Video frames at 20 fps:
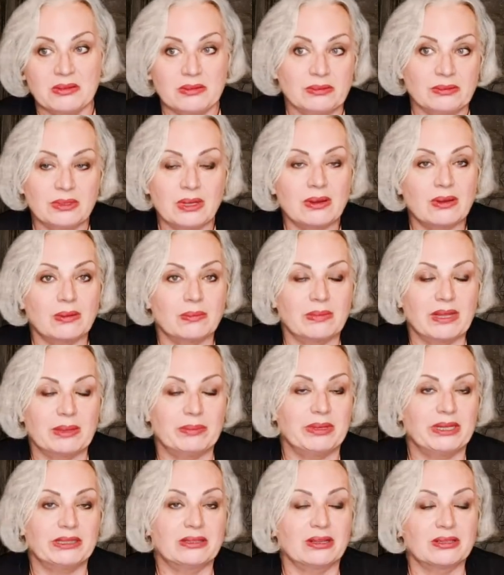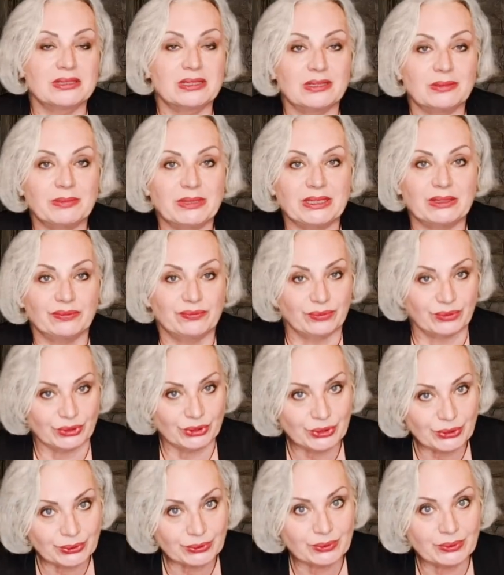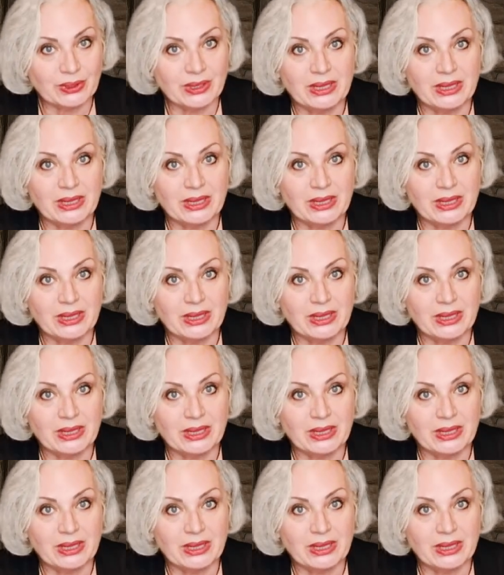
No, maybe it doesn't mean for you,